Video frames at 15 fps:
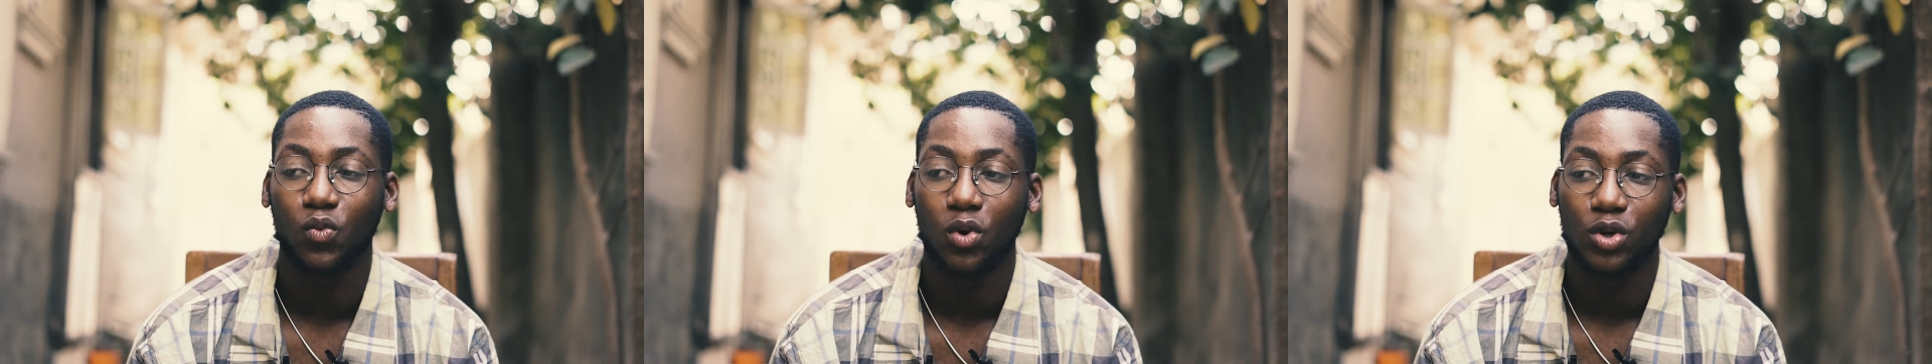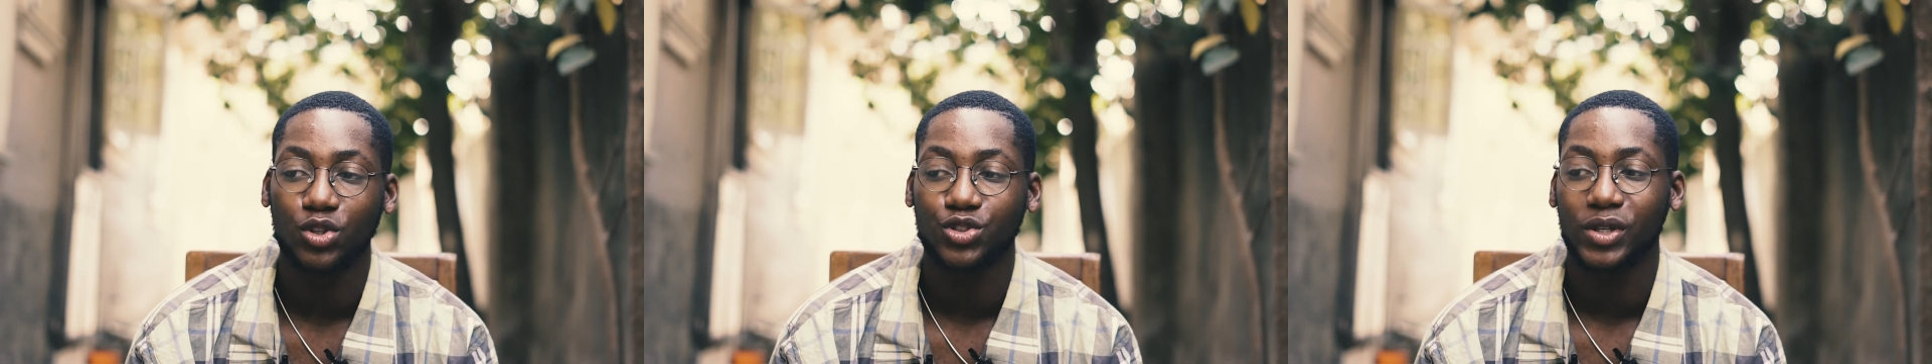
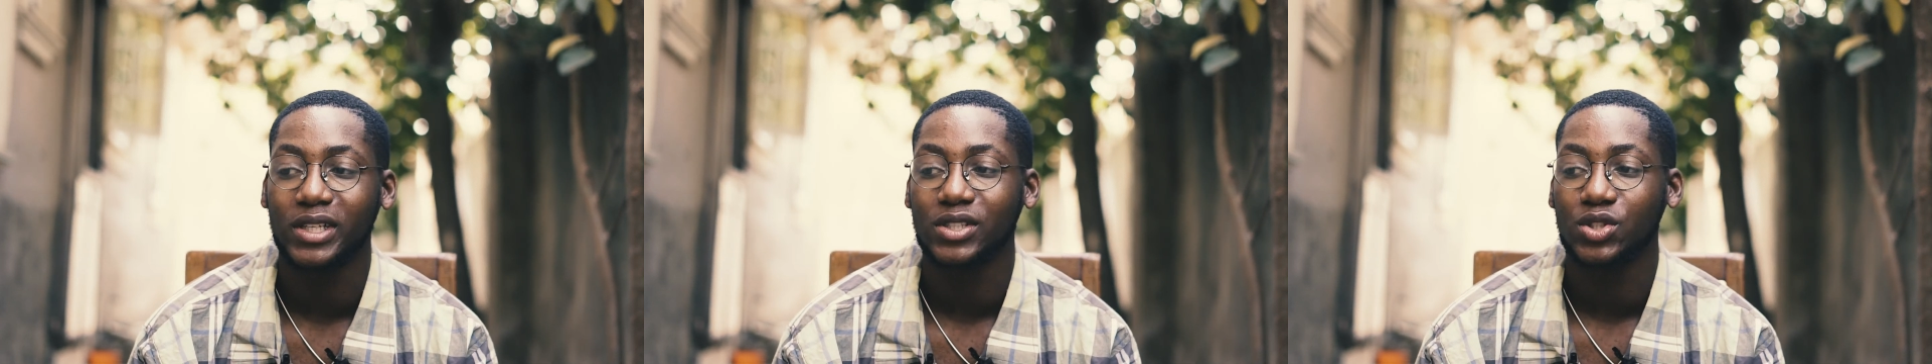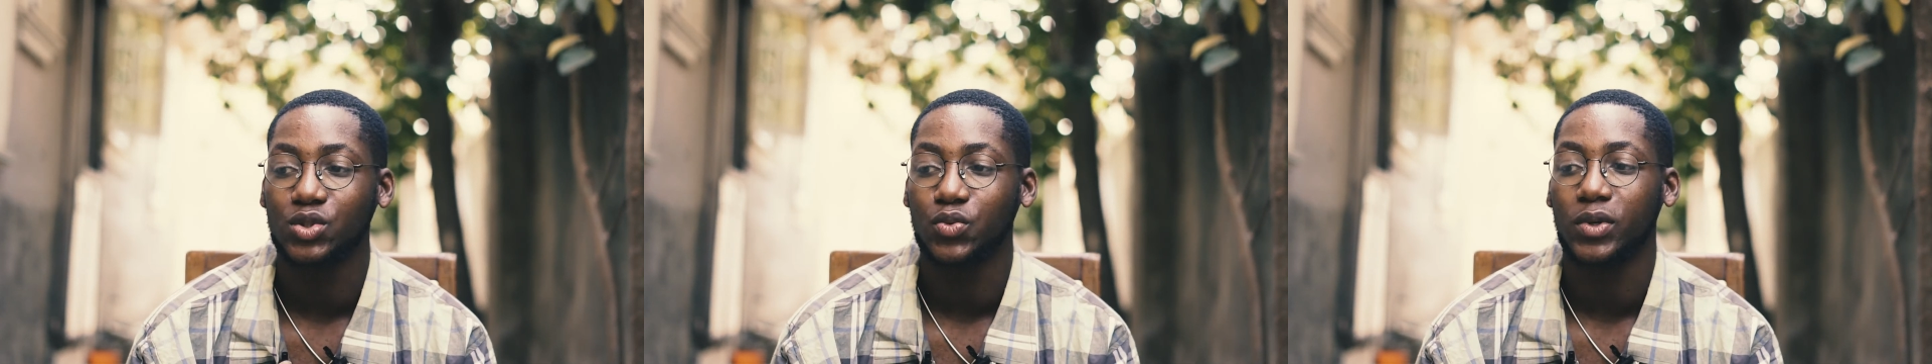
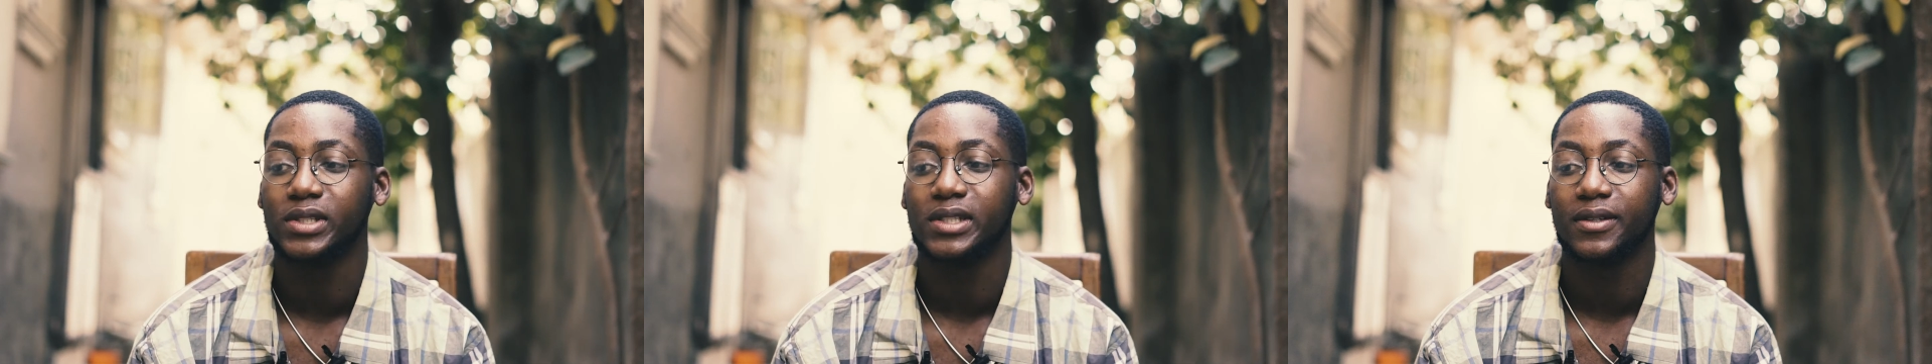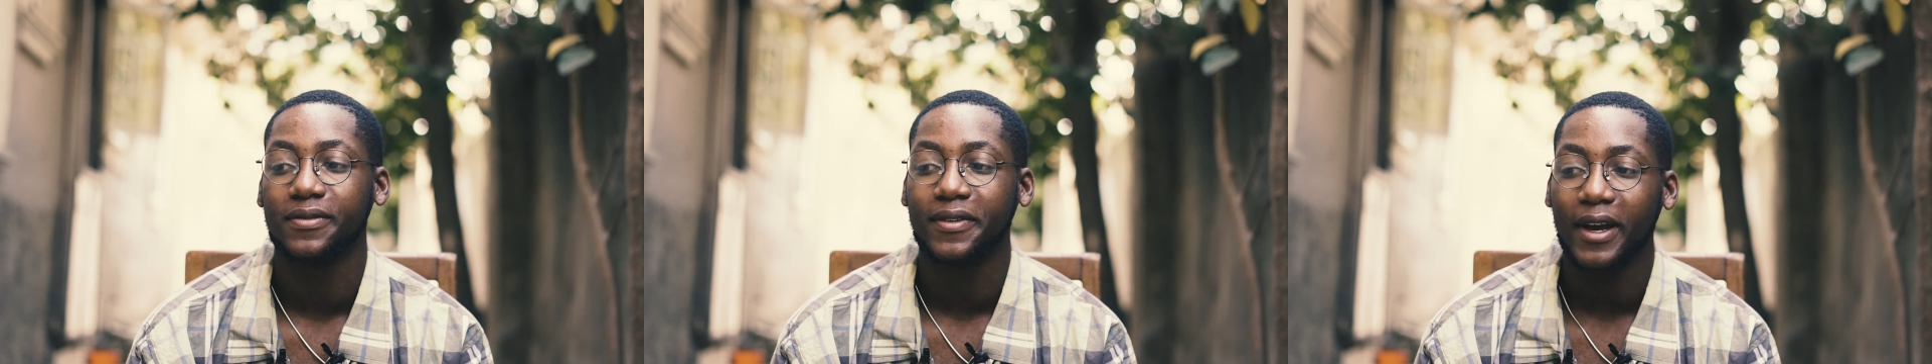
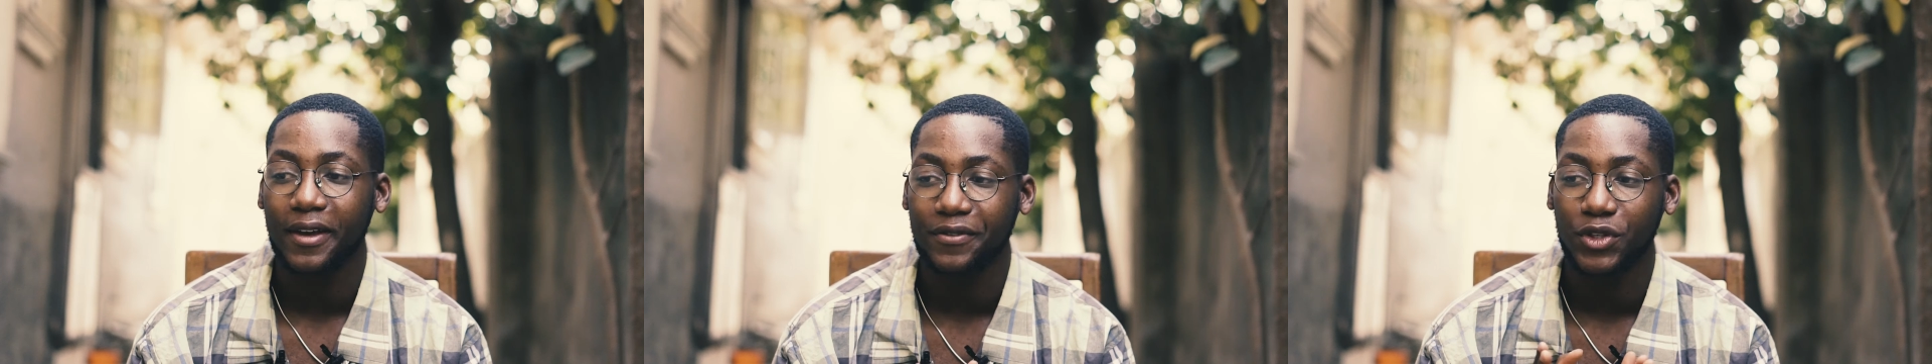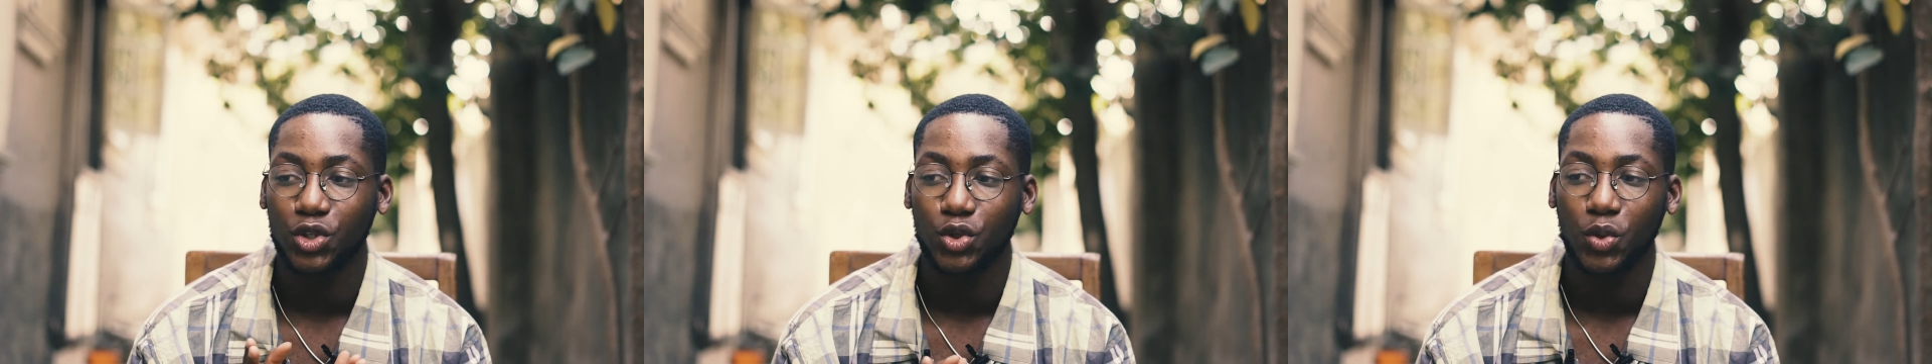
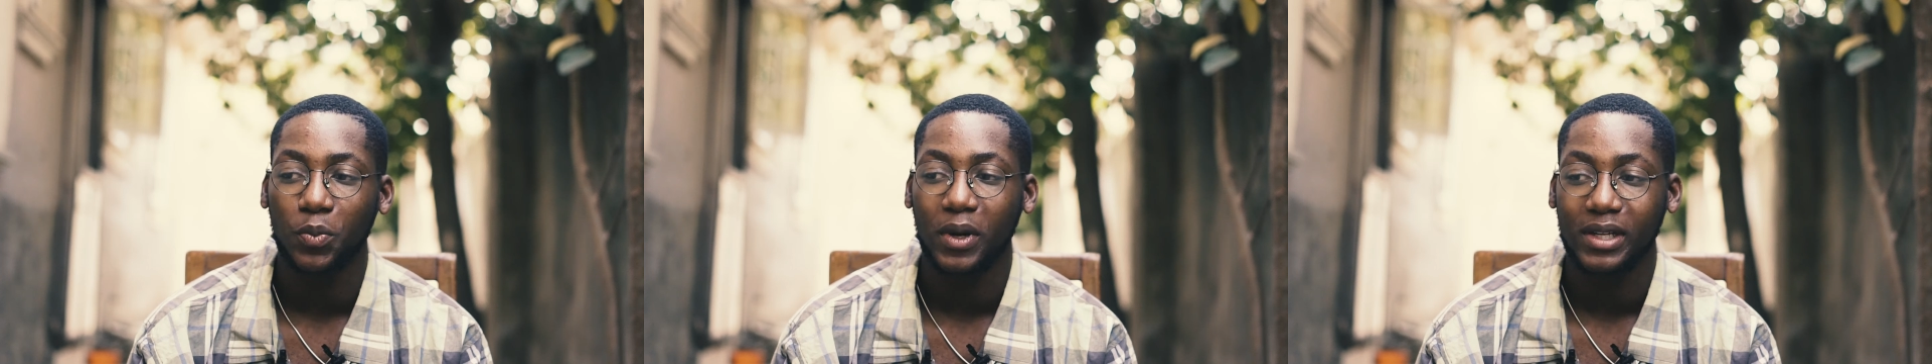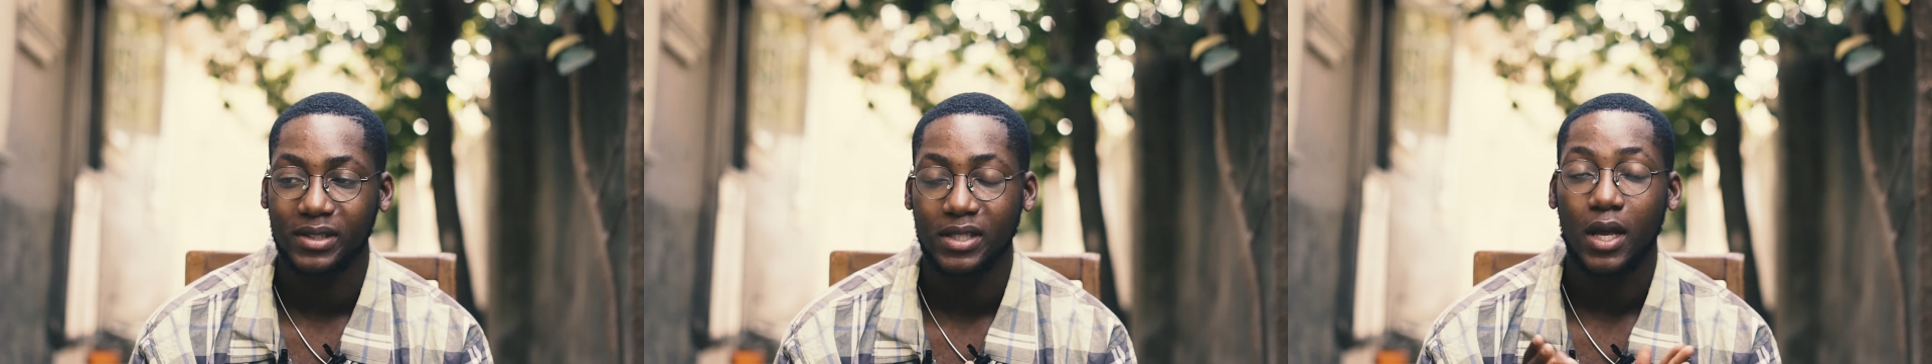125
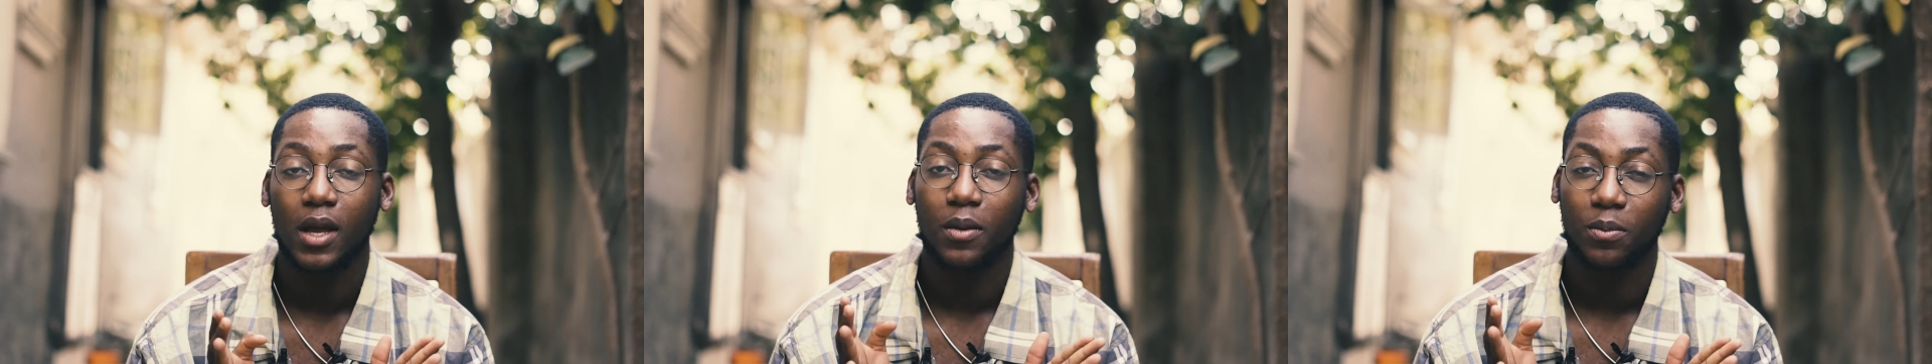humans